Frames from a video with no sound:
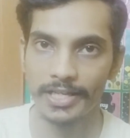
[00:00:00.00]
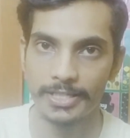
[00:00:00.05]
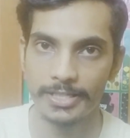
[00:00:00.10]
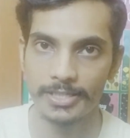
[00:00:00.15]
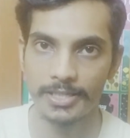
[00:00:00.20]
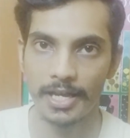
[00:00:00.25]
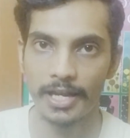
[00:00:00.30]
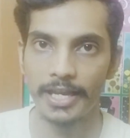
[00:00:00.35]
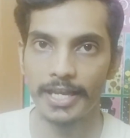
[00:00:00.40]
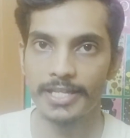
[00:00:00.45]

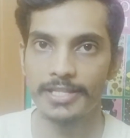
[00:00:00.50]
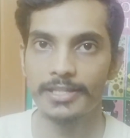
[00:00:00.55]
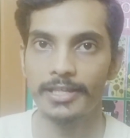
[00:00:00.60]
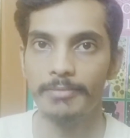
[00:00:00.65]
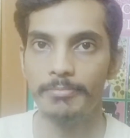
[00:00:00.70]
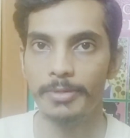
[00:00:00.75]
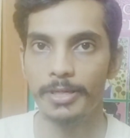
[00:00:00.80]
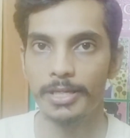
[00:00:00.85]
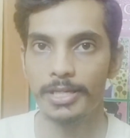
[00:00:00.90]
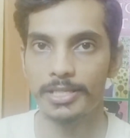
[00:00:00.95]
It's again
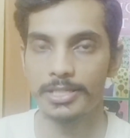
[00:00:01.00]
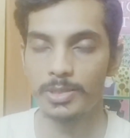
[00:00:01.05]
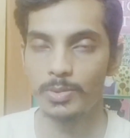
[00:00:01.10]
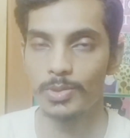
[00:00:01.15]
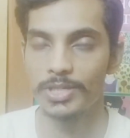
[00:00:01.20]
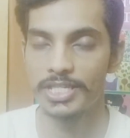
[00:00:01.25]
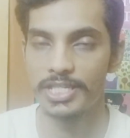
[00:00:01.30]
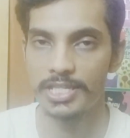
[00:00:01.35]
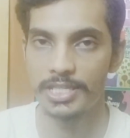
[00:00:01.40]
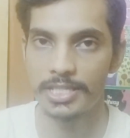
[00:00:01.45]
liberals
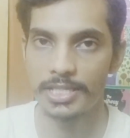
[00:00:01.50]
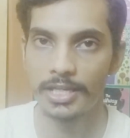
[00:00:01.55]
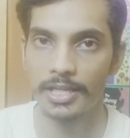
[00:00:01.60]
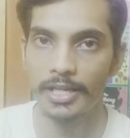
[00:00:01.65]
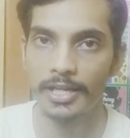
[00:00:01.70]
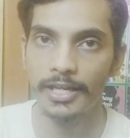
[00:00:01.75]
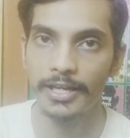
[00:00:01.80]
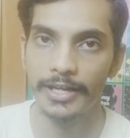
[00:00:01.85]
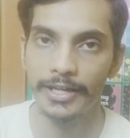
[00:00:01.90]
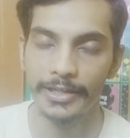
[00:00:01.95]
versus
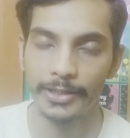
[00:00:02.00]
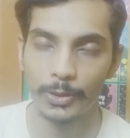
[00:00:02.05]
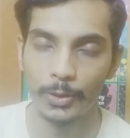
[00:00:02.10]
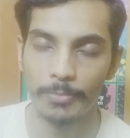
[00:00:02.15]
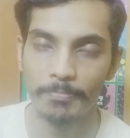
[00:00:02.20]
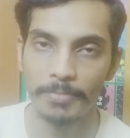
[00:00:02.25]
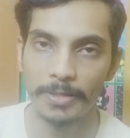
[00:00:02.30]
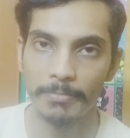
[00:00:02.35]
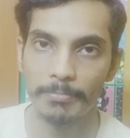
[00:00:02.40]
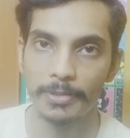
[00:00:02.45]

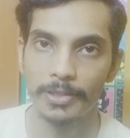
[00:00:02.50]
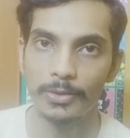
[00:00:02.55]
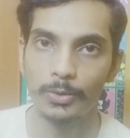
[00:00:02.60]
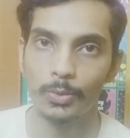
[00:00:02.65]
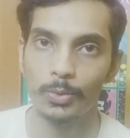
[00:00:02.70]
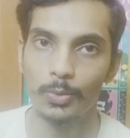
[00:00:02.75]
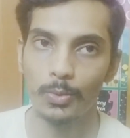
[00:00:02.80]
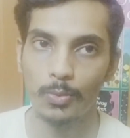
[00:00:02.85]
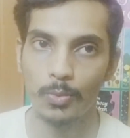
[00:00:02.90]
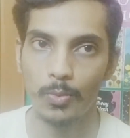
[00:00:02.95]
people
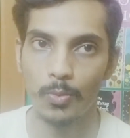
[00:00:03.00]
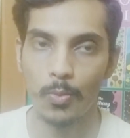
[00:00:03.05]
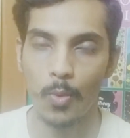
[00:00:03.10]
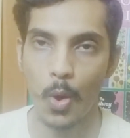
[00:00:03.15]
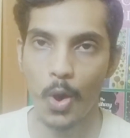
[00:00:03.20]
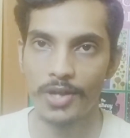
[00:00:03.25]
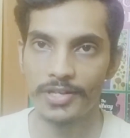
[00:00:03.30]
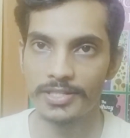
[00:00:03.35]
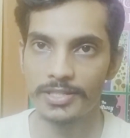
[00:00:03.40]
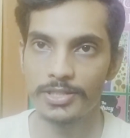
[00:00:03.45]
who
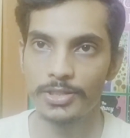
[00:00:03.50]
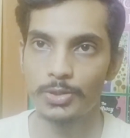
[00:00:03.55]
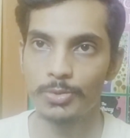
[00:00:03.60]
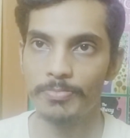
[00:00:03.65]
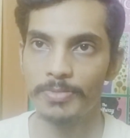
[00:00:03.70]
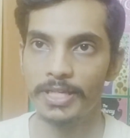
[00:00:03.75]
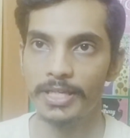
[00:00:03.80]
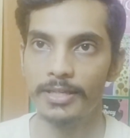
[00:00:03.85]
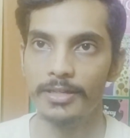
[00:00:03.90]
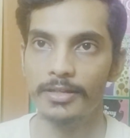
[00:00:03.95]
wants to
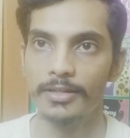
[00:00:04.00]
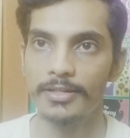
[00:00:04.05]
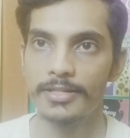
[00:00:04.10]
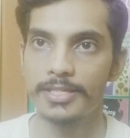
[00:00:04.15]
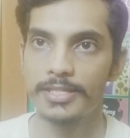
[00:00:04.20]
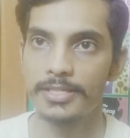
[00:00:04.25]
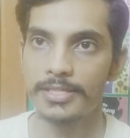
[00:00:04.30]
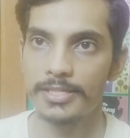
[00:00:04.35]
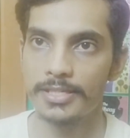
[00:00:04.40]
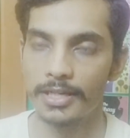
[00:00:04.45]
be
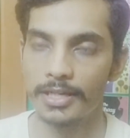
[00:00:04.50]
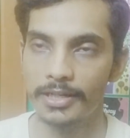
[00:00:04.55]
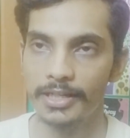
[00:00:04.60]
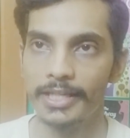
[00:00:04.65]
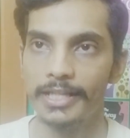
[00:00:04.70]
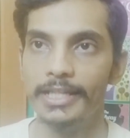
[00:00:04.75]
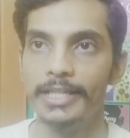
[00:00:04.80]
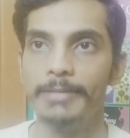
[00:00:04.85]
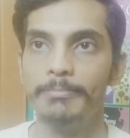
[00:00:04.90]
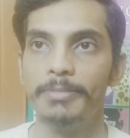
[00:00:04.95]

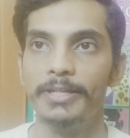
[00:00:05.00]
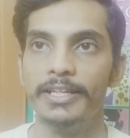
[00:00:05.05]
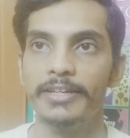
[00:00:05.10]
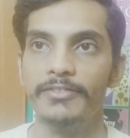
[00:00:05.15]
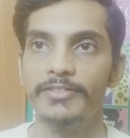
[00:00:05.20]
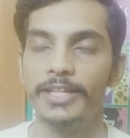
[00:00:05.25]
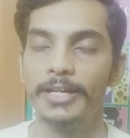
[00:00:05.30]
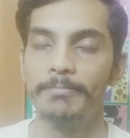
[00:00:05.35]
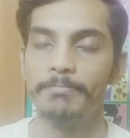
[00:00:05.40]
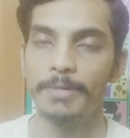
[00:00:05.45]
certainly
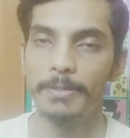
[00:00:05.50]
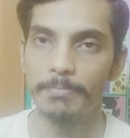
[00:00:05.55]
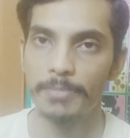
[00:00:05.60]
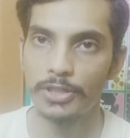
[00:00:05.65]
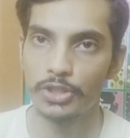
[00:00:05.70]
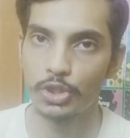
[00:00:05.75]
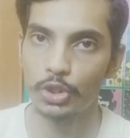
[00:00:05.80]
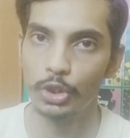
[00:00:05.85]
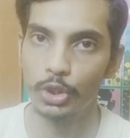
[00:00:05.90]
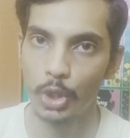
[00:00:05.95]
believe that people
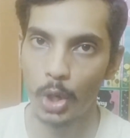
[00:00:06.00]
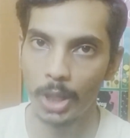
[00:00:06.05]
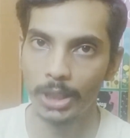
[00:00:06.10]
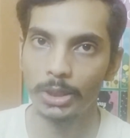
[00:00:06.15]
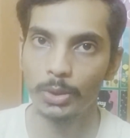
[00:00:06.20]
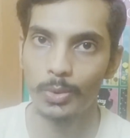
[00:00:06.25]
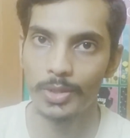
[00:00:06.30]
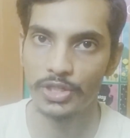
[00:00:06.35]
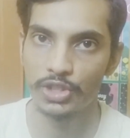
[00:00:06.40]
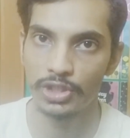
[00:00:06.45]
should not
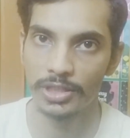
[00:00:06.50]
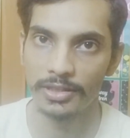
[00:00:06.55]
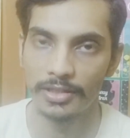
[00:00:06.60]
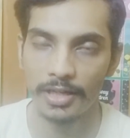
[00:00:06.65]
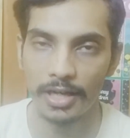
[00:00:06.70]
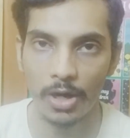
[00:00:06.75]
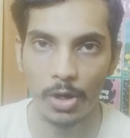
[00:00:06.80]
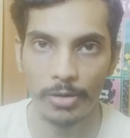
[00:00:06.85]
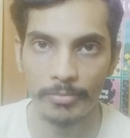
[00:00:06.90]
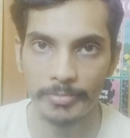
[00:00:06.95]
question the
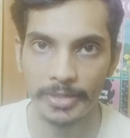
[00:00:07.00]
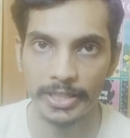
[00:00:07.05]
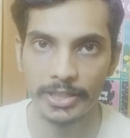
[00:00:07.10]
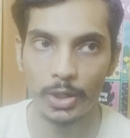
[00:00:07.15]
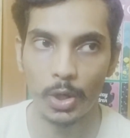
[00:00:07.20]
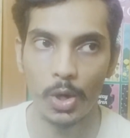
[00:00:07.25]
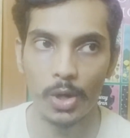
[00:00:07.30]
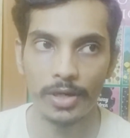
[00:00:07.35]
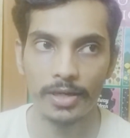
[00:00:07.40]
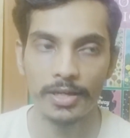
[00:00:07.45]
government,
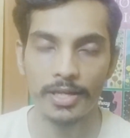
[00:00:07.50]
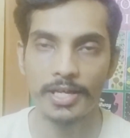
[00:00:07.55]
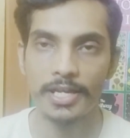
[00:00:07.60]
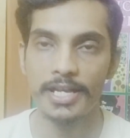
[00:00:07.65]
or